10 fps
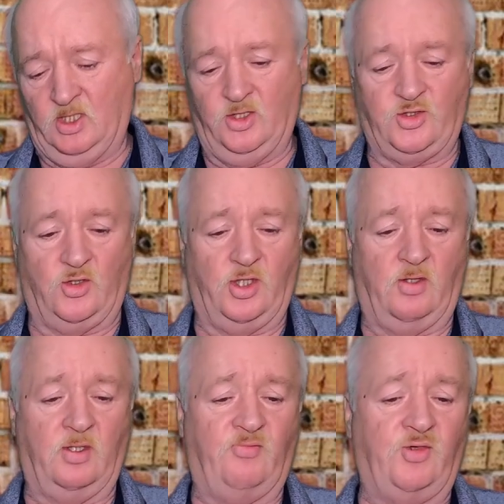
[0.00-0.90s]
So
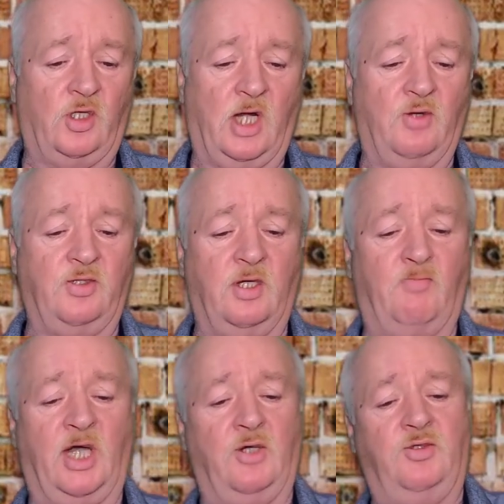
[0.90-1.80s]
that if you're out and
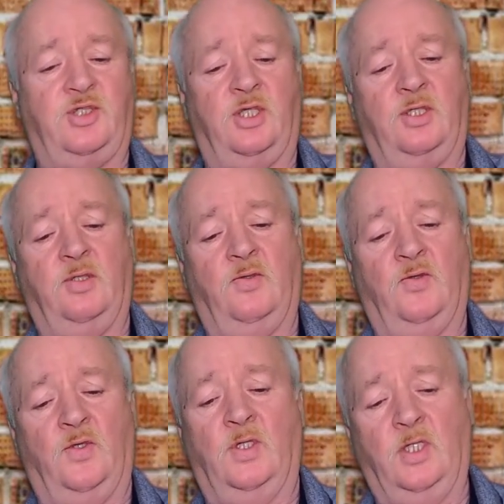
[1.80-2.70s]
about,
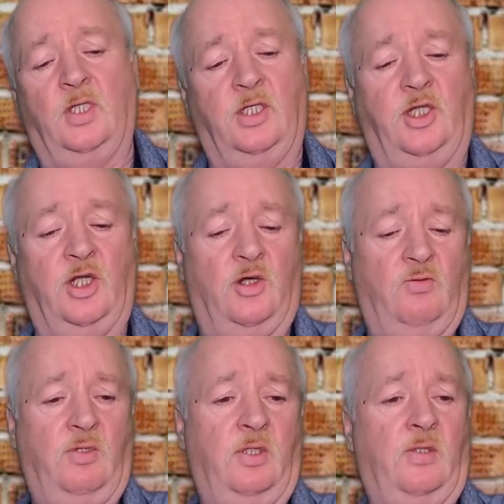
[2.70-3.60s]
you
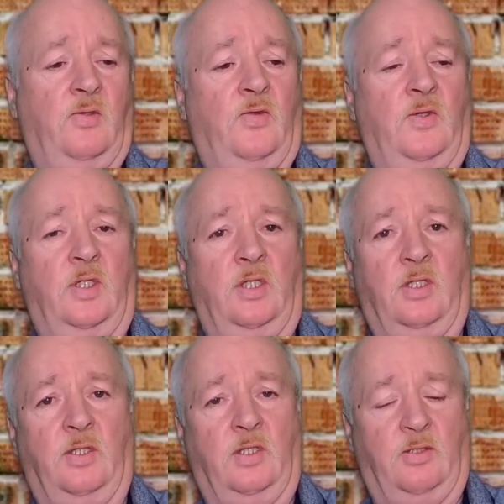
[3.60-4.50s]
know,
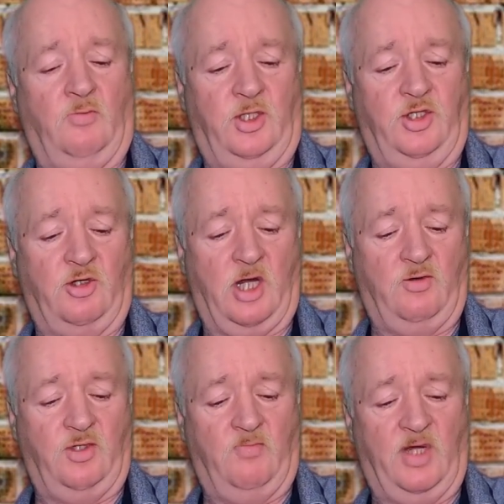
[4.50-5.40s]
when you're
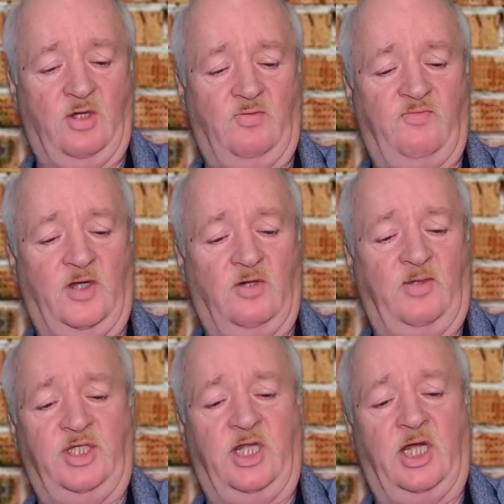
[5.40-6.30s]
out and about
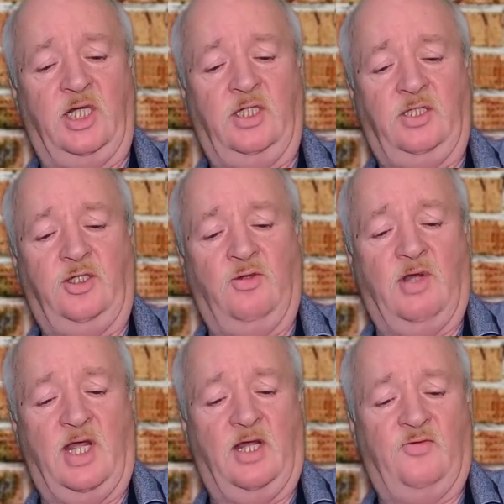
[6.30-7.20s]
filming there, you
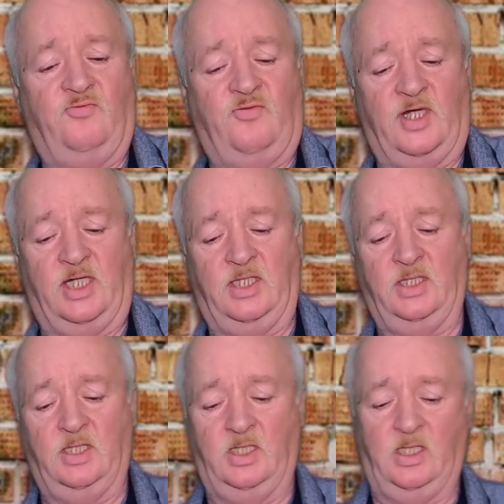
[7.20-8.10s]
have
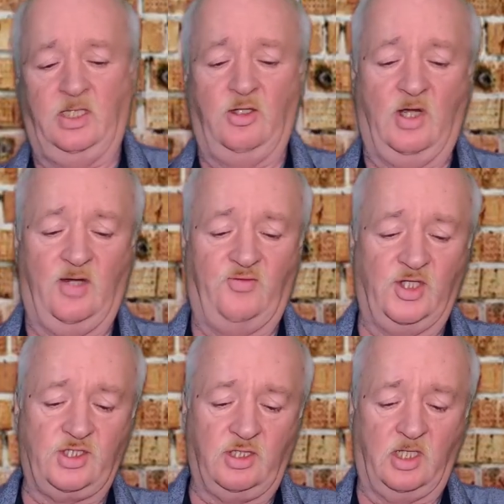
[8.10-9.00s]

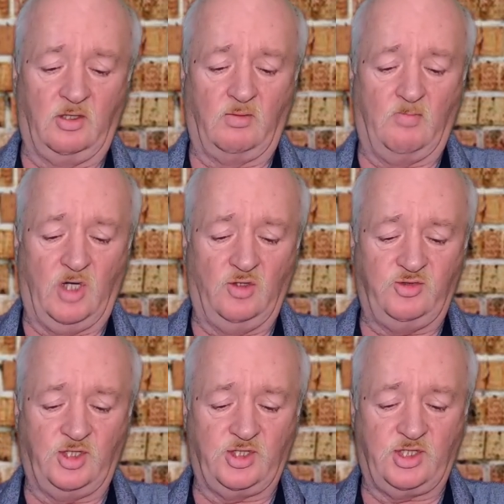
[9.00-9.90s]
this little remote
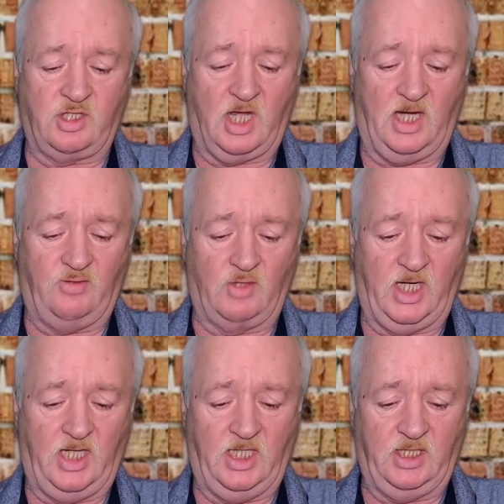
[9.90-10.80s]
just slide
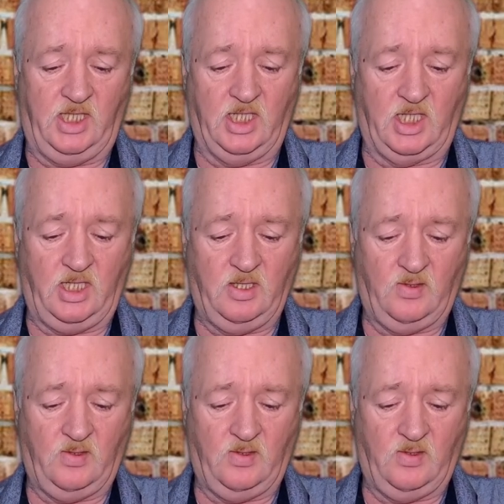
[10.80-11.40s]
right in here